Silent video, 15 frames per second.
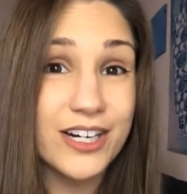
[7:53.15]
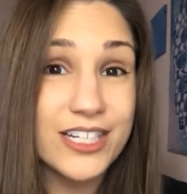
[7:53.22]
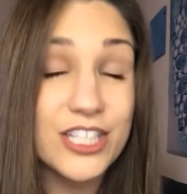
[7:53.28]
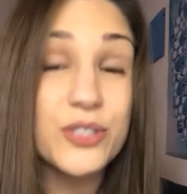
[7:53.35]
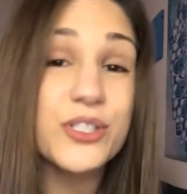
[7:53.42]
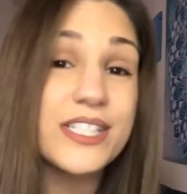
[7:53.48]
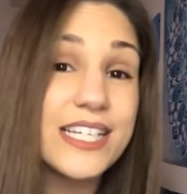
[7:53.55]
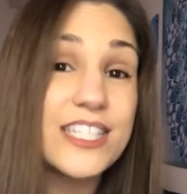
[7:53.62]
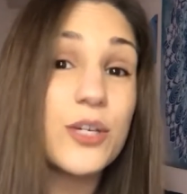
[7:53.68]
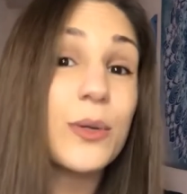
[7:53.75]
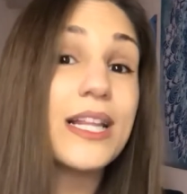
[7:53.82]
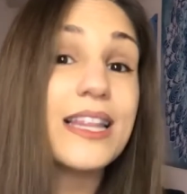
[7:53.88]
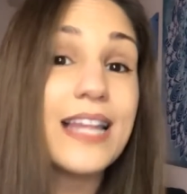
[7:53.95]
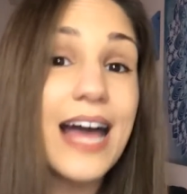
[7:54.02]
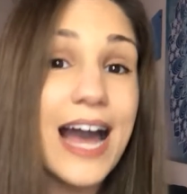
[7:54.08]
You just need to
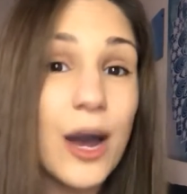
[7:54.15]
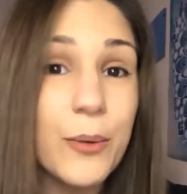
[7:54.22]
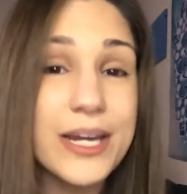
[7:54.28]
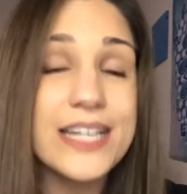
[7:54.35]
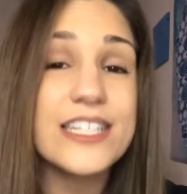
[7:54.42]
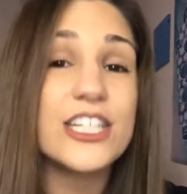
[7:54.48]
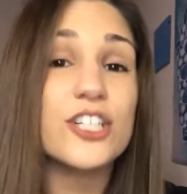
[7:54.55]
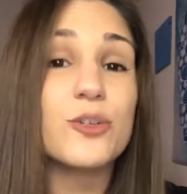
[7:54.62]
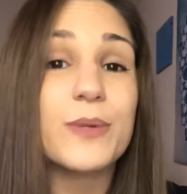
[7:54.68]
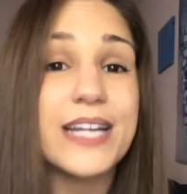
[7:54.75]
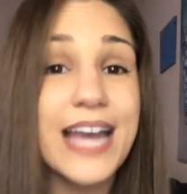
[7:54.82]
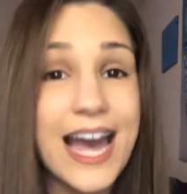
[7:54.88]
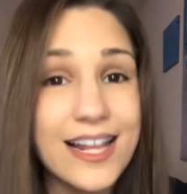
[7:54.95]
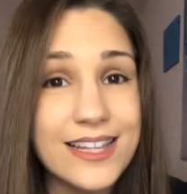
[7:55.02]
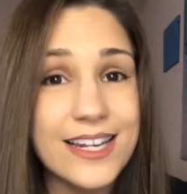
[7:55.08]
allow it into your
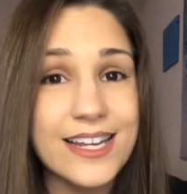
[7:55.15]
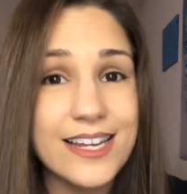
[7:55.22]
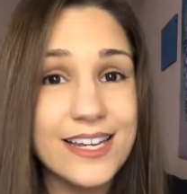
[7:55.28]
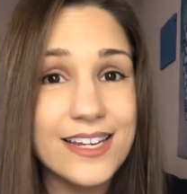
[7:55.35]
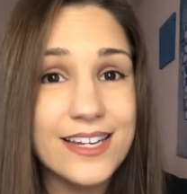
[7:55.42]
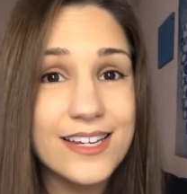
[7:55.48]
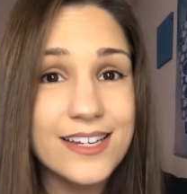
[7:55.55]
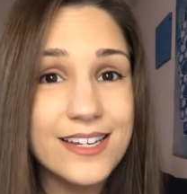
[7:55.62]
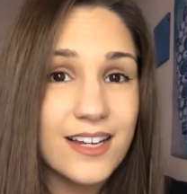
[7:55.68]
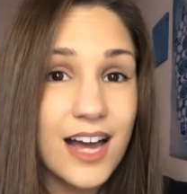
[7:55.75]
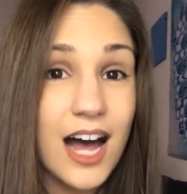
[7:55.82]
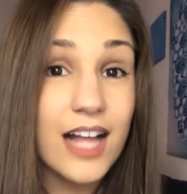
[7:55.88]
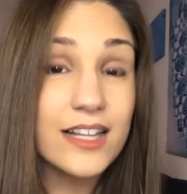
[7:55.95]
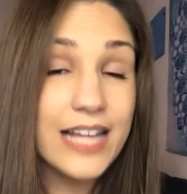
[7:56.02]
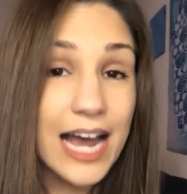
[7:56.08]
reality.
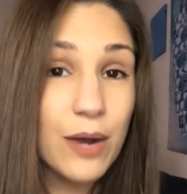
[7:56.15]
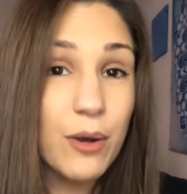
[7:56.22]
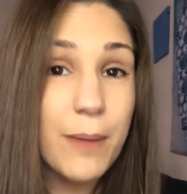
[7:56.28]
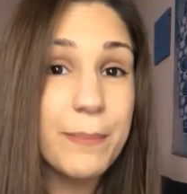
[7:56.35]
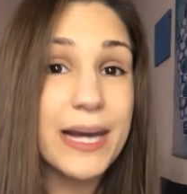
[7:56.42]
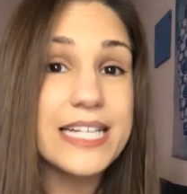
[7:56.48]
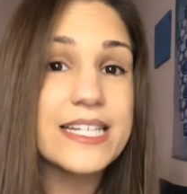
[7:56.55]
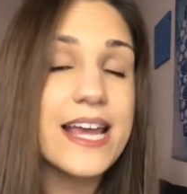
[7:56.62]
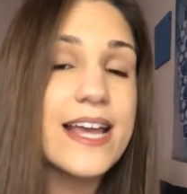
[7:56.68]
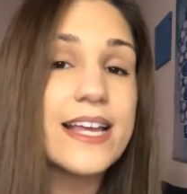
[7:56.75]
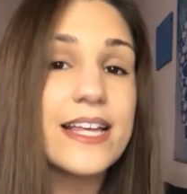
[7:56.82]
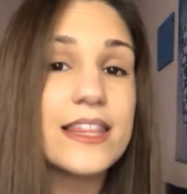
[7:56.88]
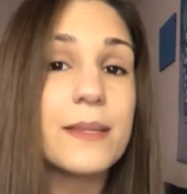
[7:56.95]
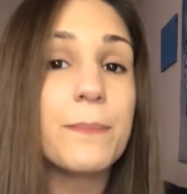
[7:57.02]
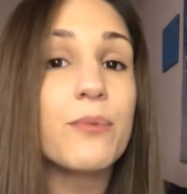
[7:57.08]
Allow it by
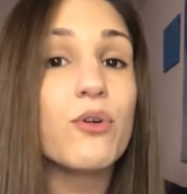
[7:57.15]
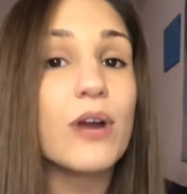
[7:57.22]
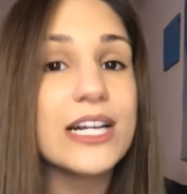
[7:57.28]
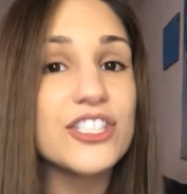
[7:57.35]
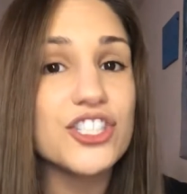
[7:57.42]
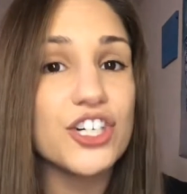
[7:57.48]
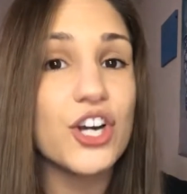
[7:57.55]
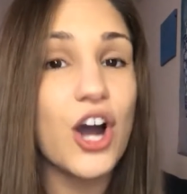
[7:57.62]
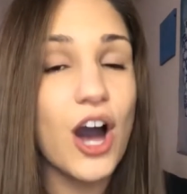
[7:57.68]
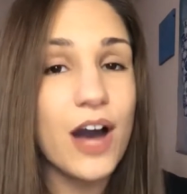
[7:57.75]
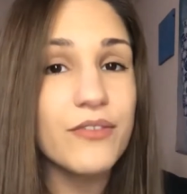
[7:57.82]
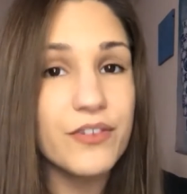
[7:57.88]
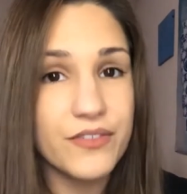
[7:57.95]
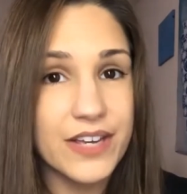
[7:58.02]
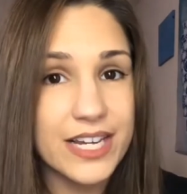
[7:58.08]
taking the pressure
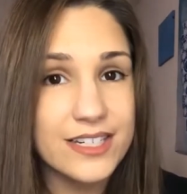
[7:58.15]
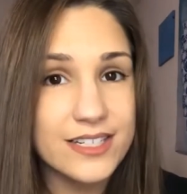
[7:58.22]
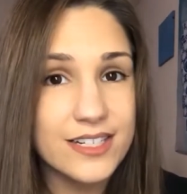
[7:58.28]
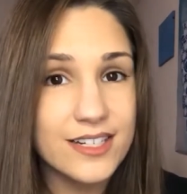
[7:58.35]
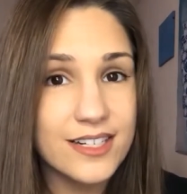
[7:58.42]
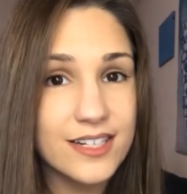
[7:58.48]
off of it.